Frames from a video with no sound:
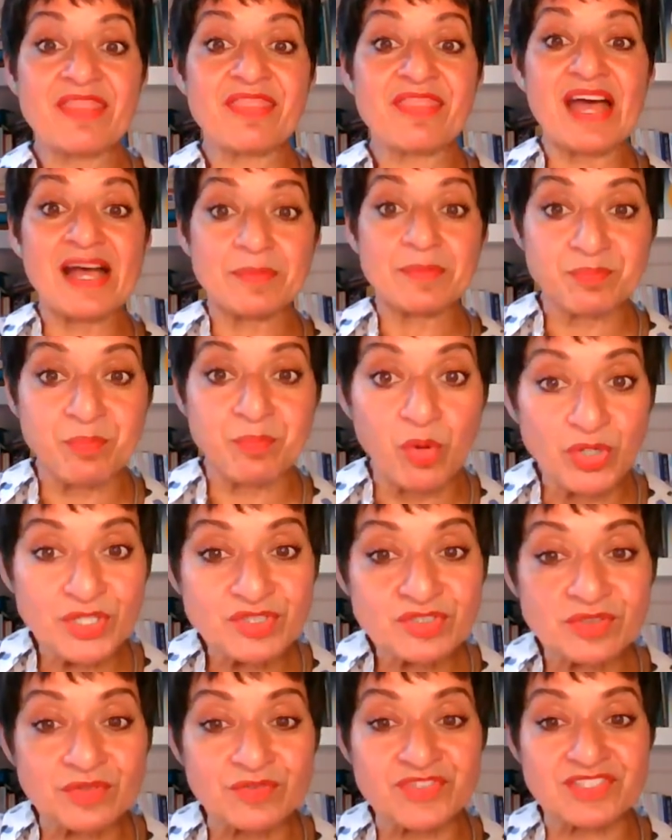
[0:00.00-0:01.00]
That
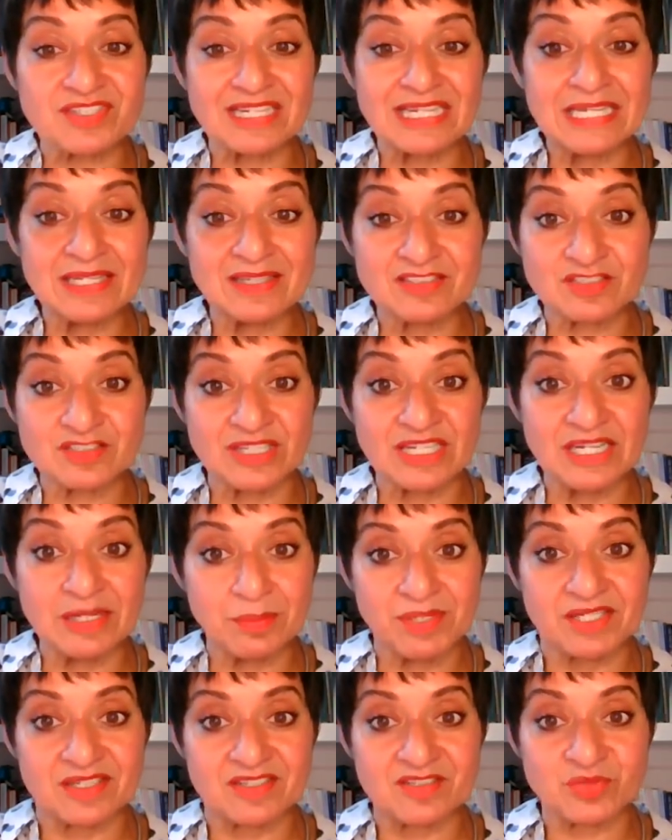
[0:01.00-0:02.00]
point of
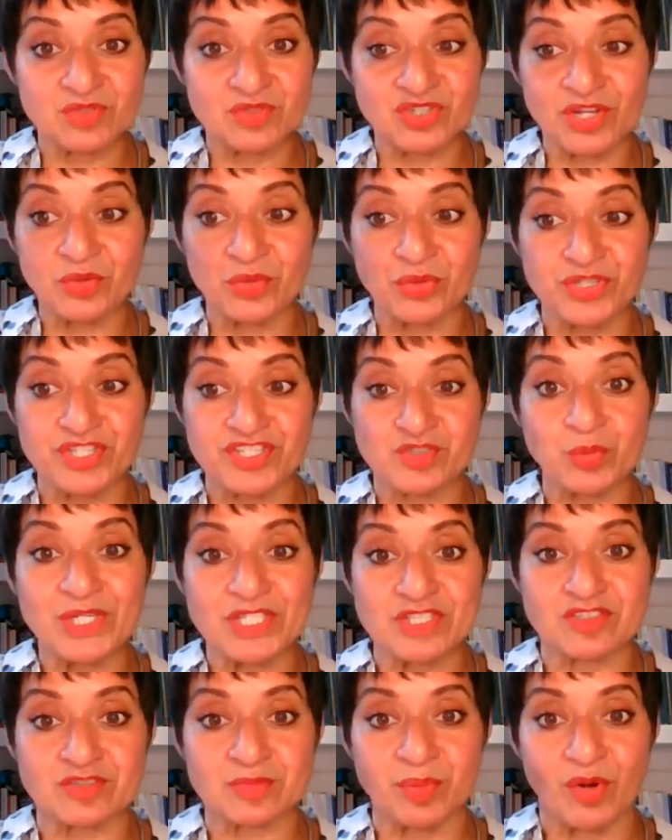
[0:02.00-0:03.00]
sleepiness, which I call the
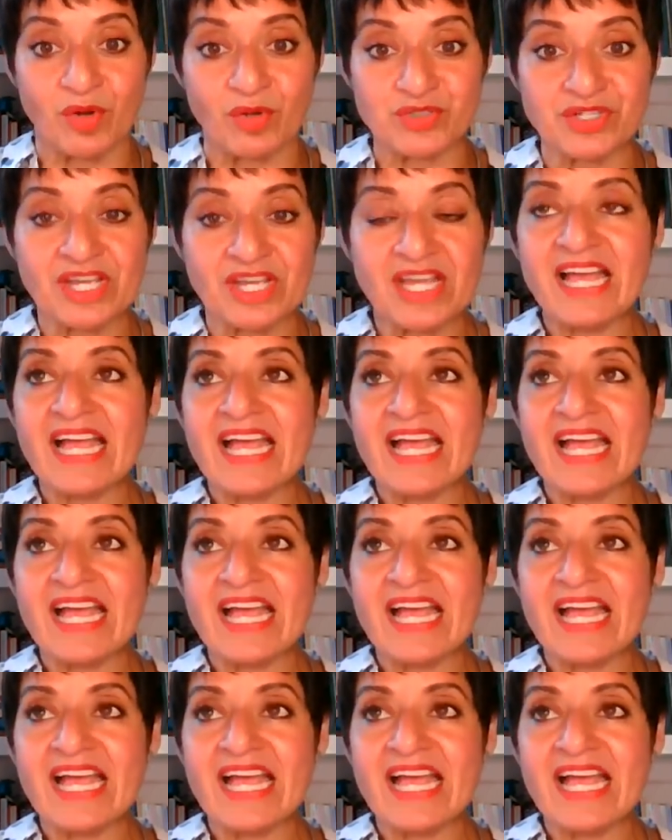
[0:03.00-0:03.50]
sweet spot,